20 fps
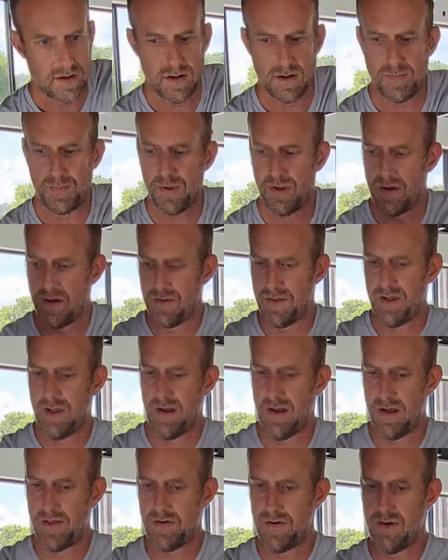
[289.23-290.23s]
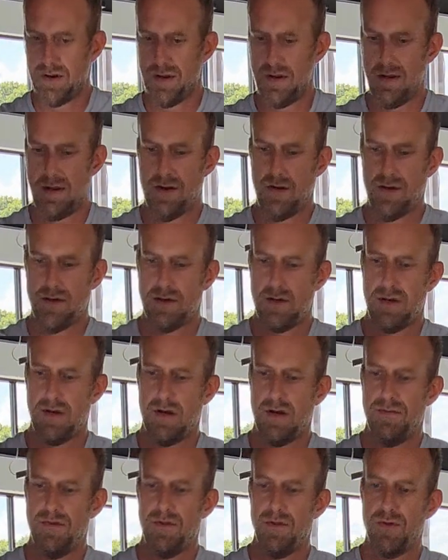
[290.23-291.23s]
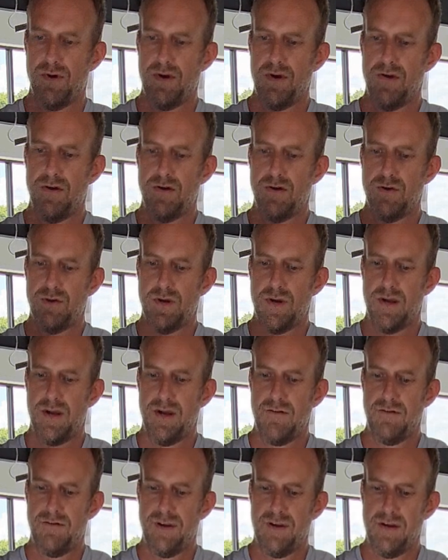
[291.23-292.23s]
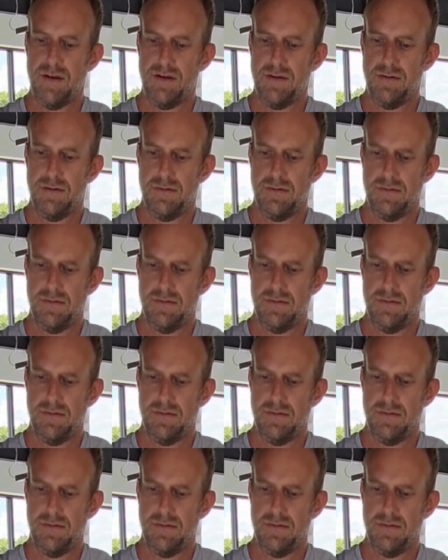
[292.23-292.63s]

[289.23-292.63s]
going to plug the other end of the 328 feet.